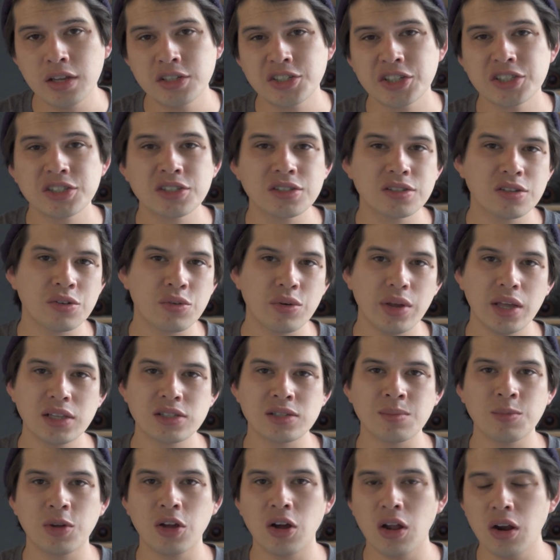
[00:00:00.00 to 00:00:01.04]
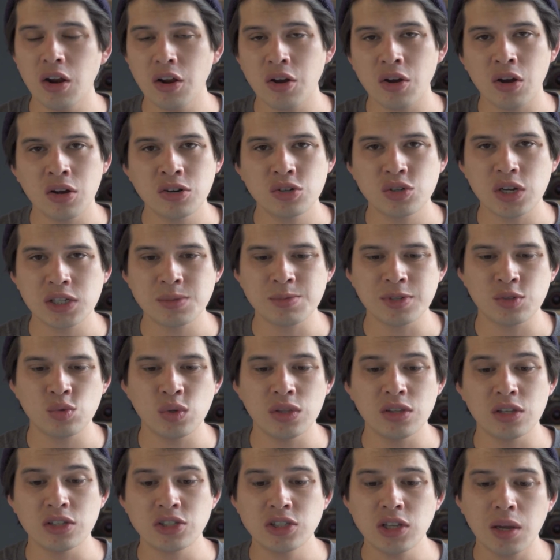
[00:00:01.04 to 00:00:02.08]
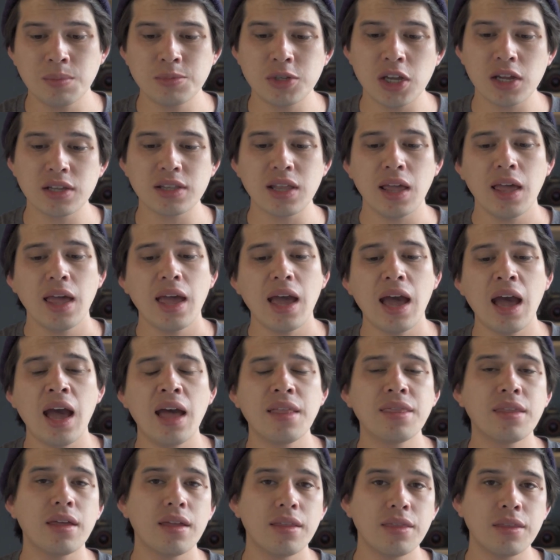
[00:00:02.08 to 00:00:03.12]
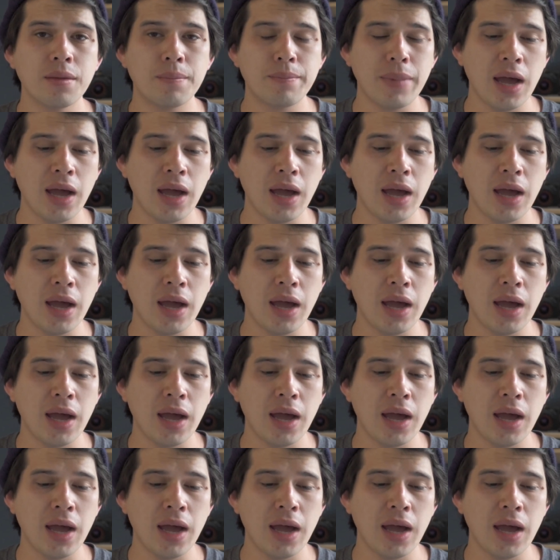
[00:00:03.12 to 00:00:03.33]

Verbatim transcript: is just create some color contrast between the subject and the